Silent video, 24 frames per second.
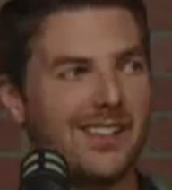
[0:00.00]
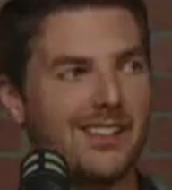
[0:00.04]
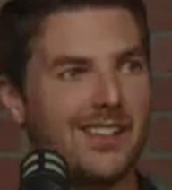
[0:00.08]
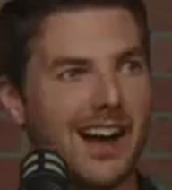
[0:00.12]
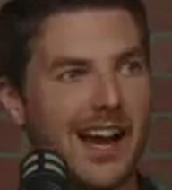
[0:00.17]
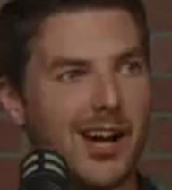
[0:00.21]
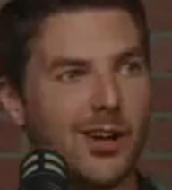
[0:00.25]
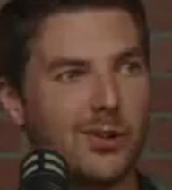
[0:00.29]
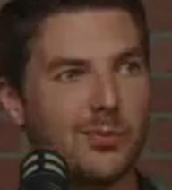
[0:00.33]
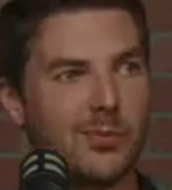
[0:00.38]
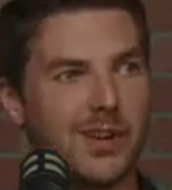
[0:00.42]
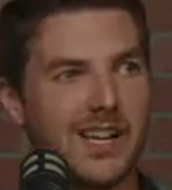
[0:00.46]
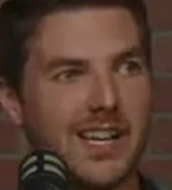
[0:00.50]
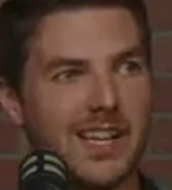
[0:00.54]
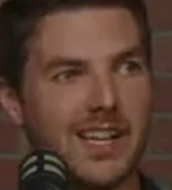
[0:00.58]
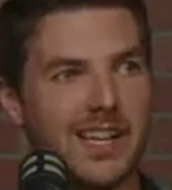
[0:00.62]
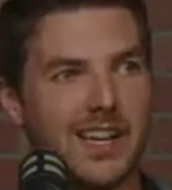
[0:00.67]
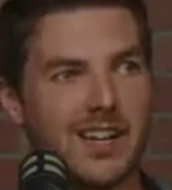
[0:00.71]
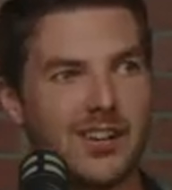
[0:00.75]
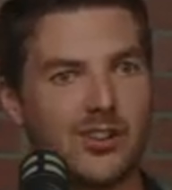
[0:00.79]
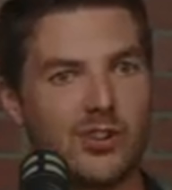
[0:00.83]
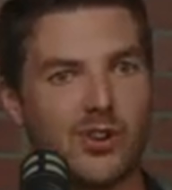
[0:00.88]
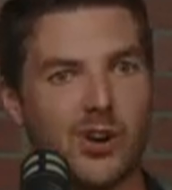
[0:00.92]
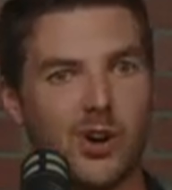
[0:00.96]
And allowed me to
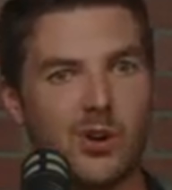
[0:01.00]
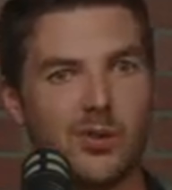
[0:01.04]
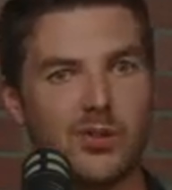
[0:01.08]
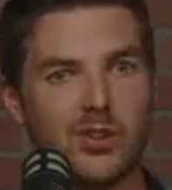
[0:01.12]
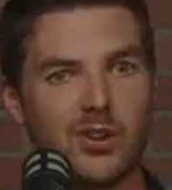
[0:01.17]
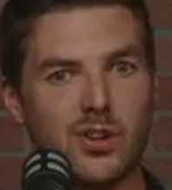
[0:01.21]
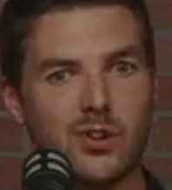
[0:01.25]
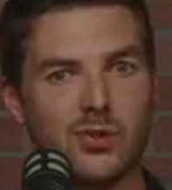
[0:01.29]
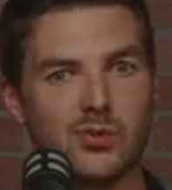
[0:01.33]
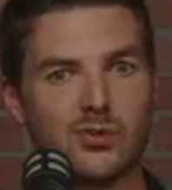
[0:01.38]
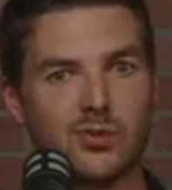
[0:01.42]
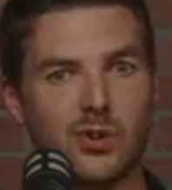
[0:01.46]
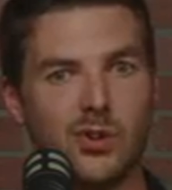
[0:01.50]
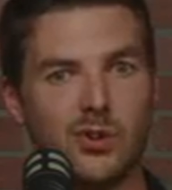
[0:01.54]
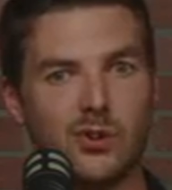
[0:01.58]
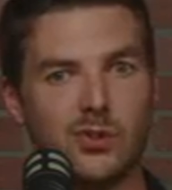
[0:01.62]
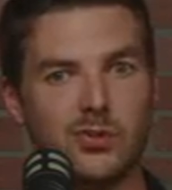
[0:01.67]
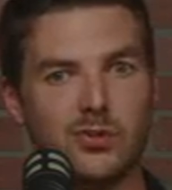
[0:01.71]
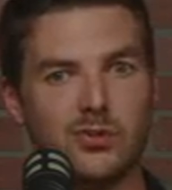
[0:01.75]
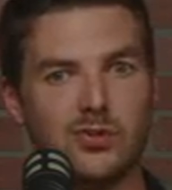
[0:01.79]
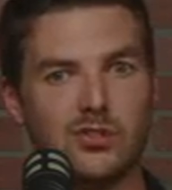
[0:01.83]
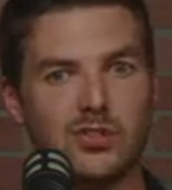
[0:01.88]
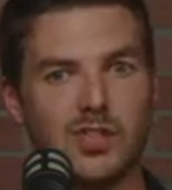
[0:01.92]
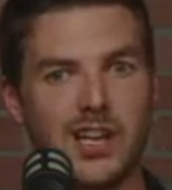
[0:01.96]
kind of grow in those
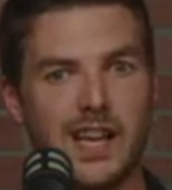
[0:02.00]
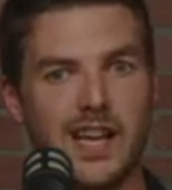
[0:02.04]
roles.